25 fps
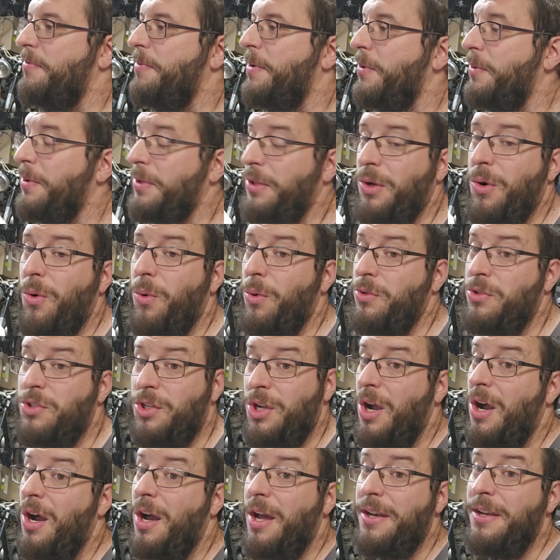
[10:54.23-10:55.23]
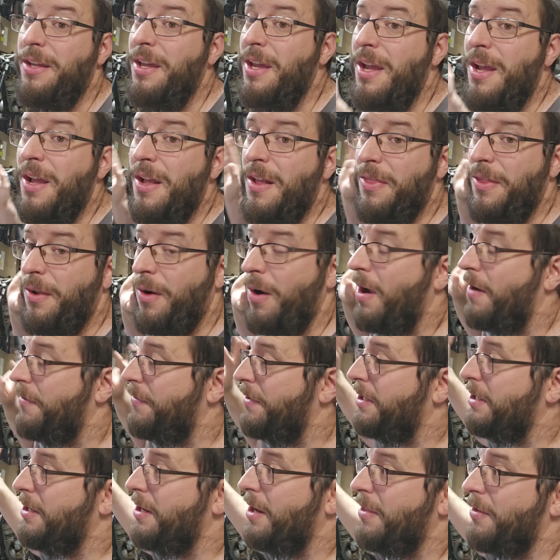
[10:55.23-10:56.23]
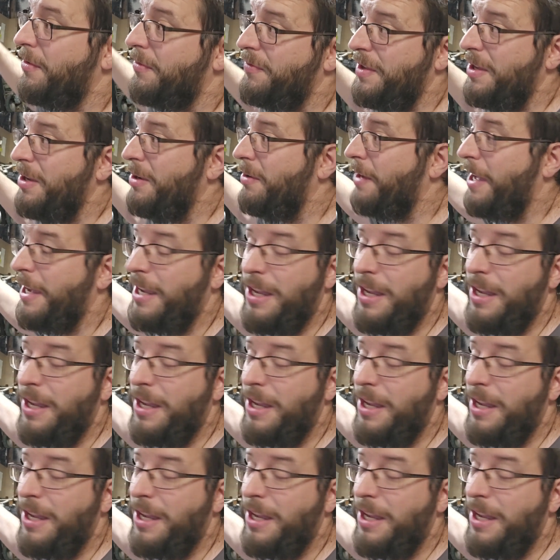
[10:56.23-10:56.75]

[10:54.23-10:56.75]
But when the corn's gone, they're off in another field.